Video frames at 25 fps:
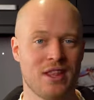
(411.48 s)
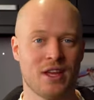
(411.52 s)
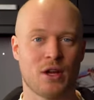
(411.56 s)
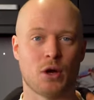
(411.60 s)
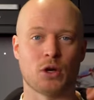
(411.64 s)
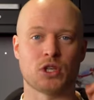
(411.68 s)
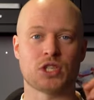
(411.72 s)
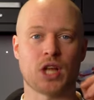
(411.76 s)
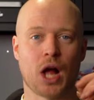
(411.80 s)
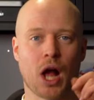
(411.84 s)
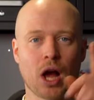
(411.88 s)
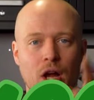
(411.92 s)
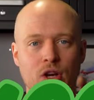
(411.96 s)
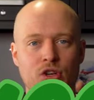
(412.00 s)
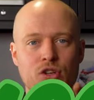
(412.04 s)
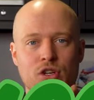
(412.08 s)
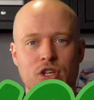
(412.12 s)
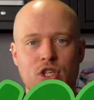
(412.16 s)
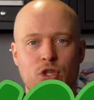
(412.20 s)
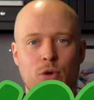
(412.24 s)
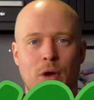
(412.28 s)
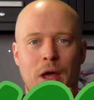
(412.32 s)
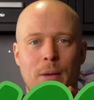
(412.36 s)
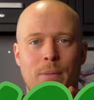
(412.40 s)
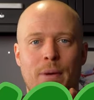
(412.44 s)
They cost
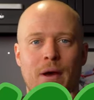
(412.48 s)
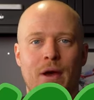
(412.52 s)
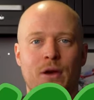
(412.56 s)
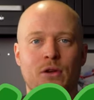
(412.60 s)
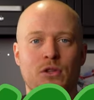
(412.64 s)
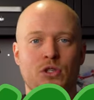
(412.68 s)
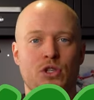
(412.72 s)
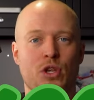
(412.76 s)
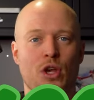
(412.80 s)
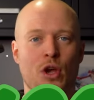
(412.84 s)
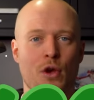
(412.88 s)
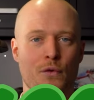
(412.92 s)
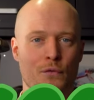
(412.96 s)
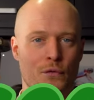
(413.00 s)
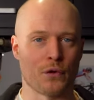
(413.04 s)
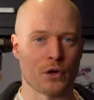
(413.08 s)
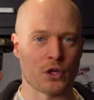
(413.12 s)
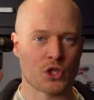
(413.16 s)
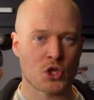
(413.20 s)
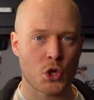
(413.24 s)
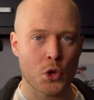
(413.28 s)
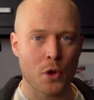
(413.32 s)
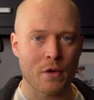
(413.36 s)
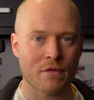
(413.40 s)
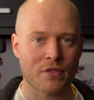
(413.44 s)
£120 for
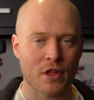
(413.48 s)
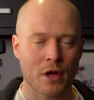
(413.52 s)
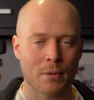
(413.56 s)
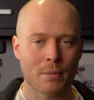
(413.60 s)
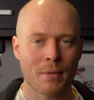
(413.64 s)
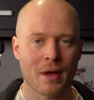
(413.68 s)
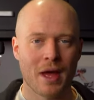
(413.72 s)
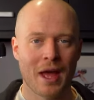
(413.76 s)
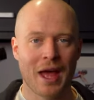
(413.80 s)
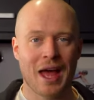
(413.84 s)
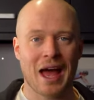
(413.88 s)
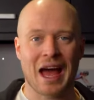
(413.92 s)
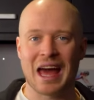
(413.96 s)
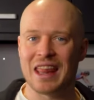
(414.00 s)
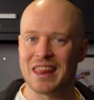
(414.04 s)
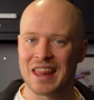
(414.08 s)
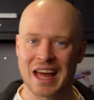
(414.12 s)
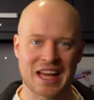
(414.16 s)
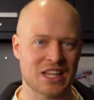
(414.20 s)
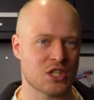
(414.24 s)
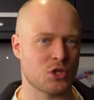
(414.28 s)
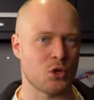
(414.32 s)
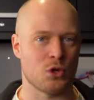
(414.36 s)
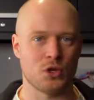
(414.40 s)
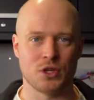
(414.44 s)
two of them, and
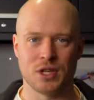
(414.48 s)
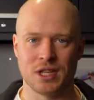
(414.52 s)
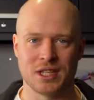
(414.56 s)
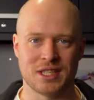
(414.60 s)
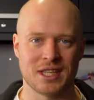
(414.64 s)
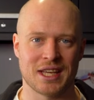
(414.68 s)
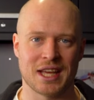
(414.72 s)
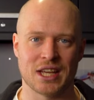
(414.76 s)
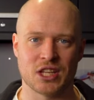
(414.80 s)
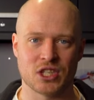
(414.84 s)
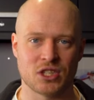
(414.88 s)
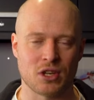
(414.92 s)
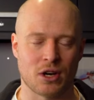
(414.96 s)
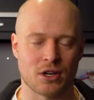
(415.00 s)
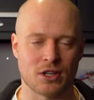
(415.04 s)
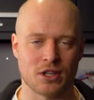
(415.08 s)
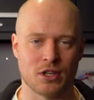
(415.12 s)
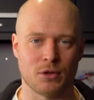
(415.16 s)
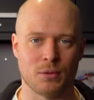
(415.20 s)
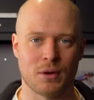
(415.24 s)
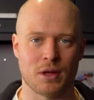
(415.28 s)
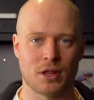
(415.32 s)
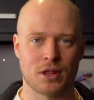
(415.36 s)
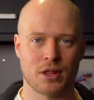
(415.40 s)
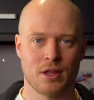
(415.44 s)
that's all you need to get
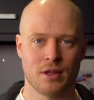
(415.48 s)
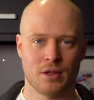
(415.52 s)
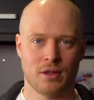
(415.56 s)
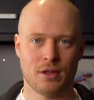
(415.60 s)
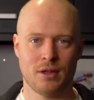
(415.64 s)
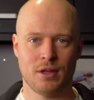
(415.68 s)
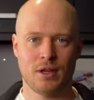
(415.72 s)
started with.